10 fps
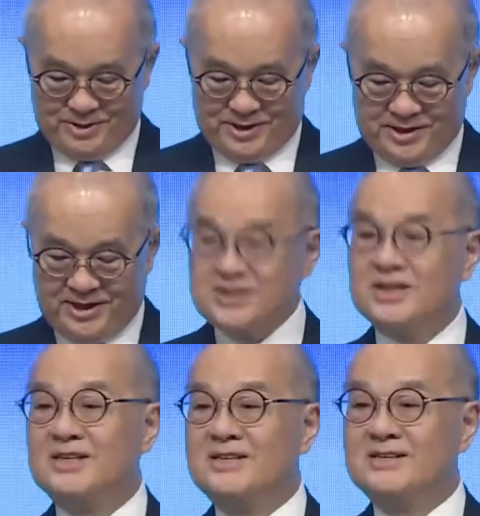Mr.
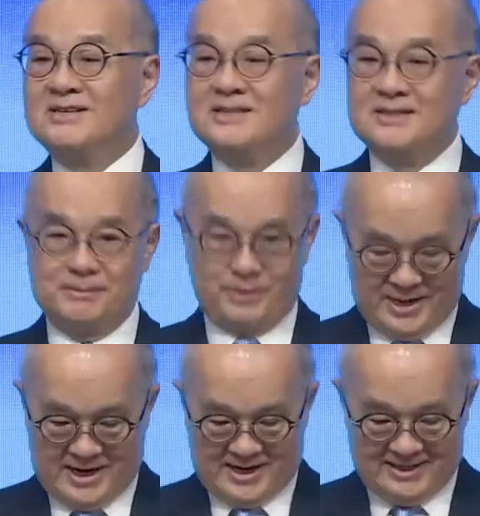Dixon,
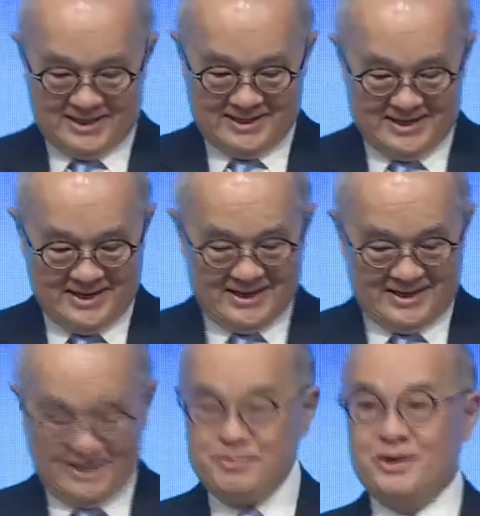Bernard,
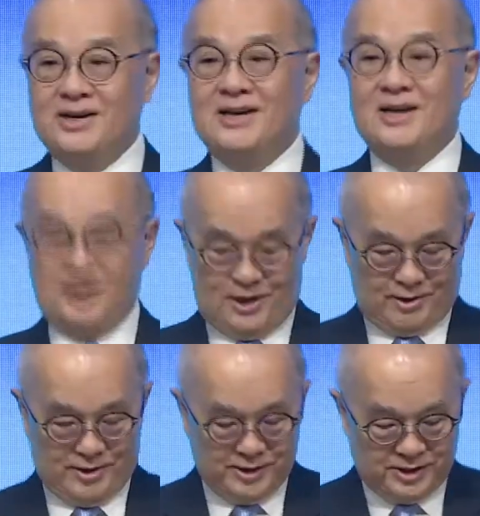KP,
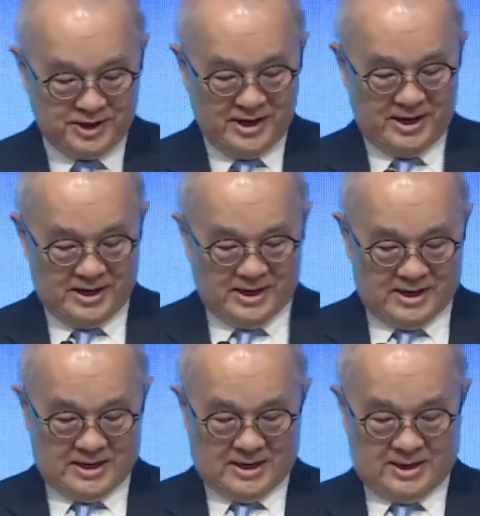Lawrence,
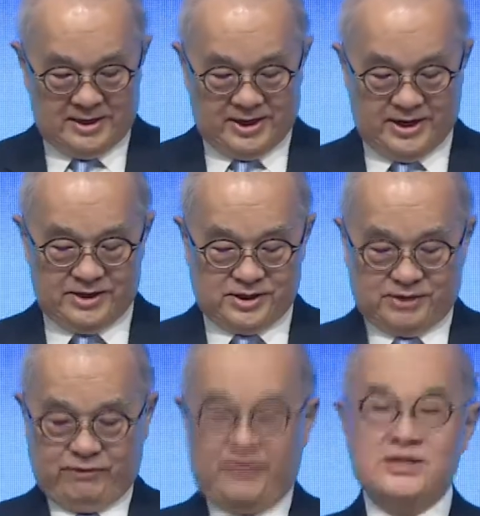honored
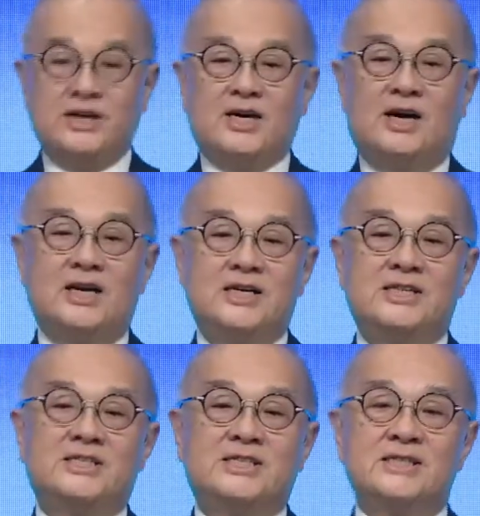guests, friends and
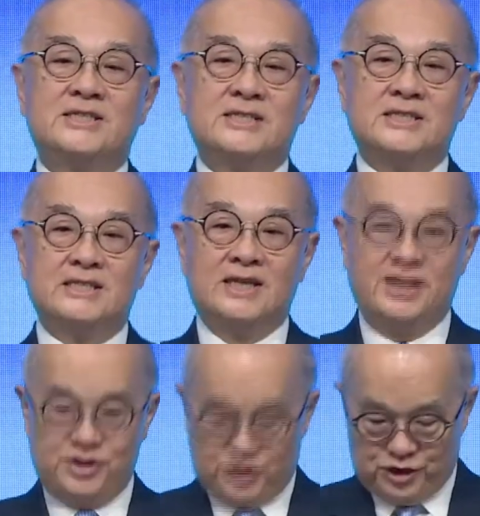colleagues,
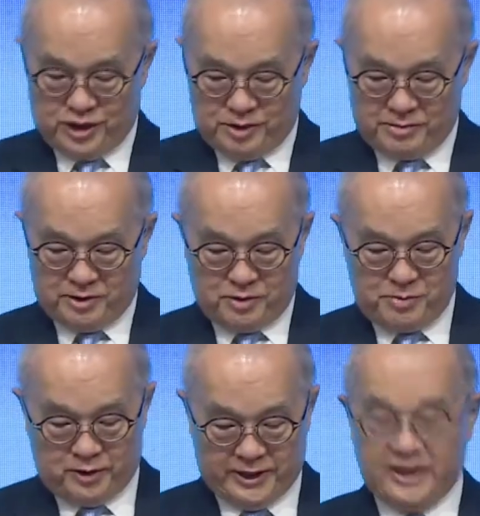ladies and gentlemen,
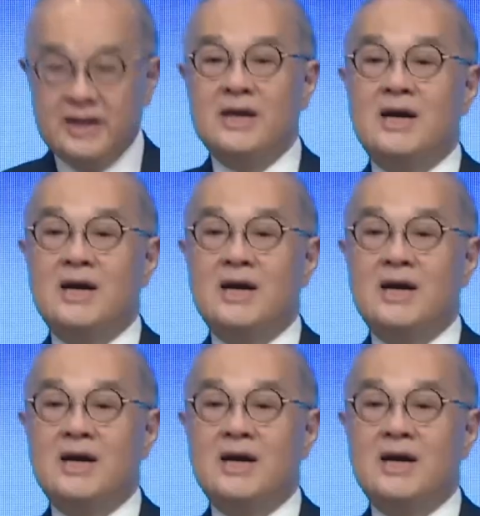good morning.